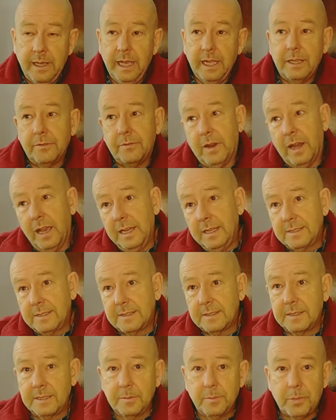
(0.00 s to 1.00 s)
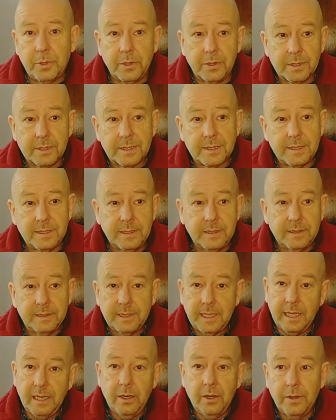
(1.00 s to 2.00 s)
advise the person,
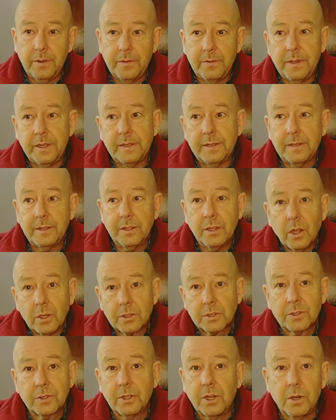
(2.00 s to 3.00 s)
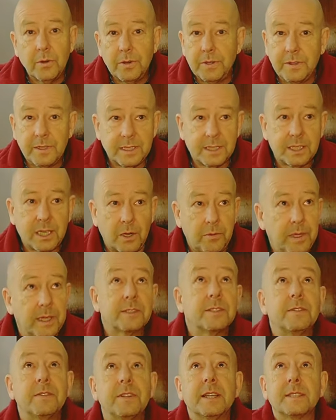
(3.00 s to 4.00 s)
tell her that not to go in this
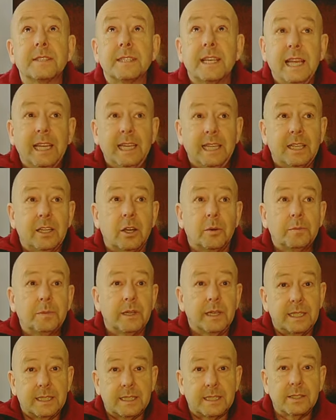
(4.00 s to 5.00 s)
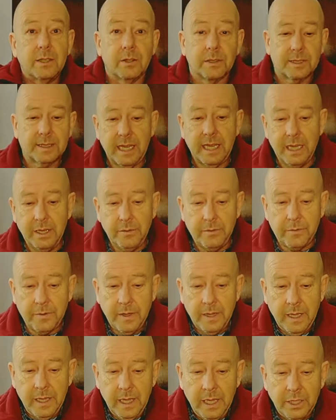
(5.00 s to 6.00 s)
direction, there's a helicopter, it's not safe.
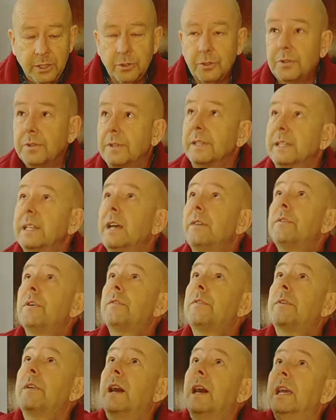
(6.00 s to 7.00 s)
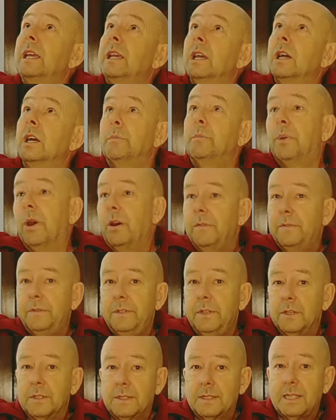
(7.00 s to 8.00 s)
You should never fly above
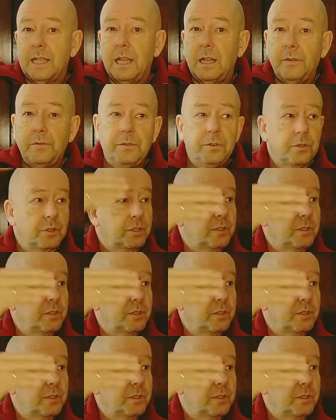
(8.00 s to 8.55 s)
yourself, you